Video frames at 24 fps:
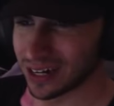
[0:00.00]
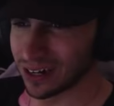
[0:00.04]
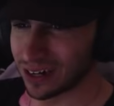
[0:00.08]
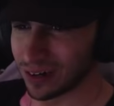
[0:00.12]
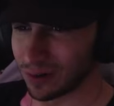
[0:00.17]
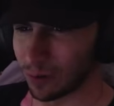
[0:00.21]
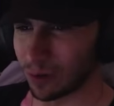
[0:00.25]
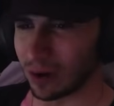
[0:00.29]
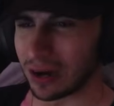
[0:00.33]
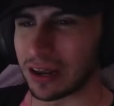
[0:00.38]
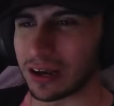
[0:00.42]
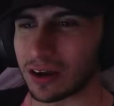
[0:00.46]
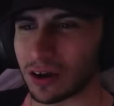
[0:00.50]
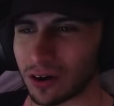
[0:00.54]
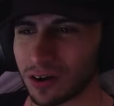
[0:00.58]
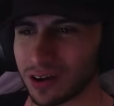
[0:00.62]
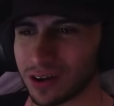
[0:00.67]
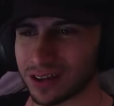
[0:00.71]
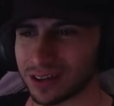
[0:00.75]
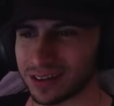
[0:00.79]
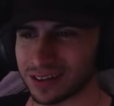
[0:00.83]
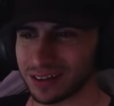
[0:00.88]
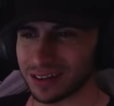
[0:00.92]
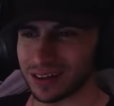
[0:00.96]
Really
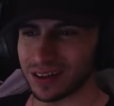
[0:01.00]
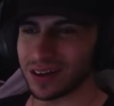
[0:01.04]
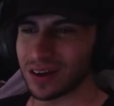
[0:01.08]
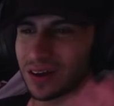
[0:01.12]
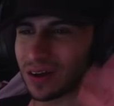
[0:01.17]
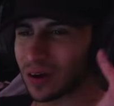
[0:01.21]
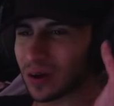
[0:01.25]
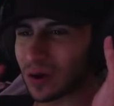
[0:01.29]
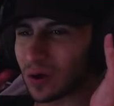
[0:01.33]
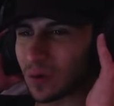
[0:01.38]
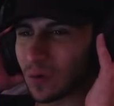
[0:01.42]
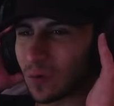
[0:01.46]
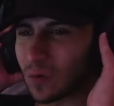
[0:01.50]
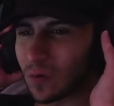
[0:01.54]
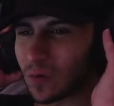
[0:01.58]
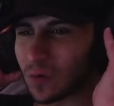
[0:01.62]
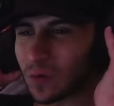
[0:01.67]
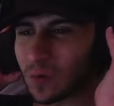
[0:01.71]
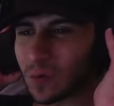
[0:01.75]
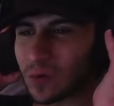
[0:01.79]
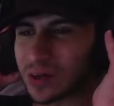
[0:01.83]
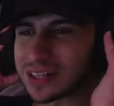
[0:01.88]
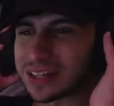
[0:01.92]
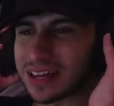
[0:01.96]
going
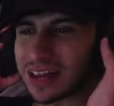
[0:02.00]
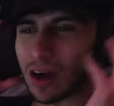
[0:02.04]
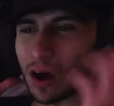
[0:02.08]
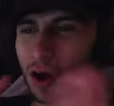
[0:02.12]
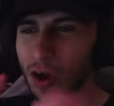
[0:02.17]
with the